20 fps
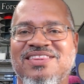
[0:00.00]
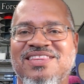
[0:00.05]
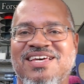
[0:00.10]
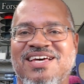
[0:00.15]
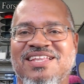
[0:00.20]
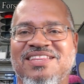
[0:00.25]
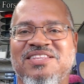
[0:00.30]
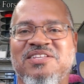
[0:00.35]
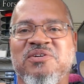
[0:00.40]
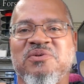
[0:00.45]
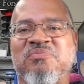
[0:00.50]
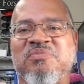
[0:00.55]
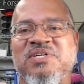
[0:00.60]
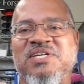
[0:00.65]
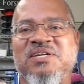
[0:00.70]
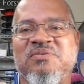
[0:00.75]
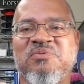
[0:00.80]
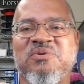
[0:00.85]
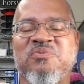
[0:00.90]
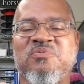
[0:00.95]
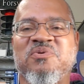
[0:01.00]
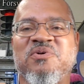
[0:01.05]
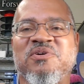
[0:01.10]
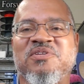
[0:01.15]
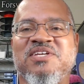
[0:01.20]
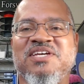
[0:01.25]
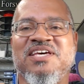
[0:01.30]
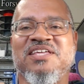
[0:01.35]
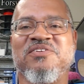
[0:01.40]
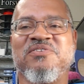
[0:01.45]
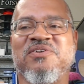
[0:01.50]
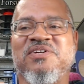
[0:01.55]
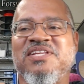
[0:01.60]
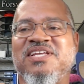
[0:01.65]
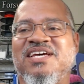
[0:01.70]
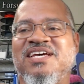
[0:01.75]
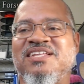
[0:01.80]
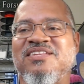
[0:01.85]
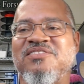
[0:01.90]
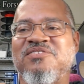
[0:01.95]
that they'll be able to work together
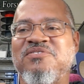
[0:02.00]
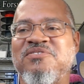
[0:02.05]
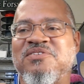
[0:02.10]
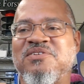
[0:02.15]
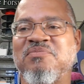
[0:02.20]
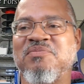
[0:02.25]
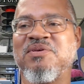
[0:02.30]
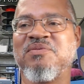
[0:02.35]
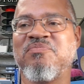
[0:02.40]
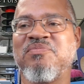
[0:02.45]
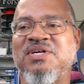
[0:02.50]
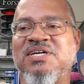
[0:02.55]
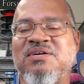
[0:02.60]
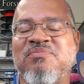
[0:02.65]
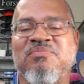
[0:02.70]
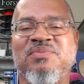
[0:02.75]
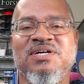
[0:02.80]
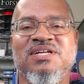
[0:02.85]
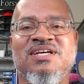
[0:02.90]
and do something big.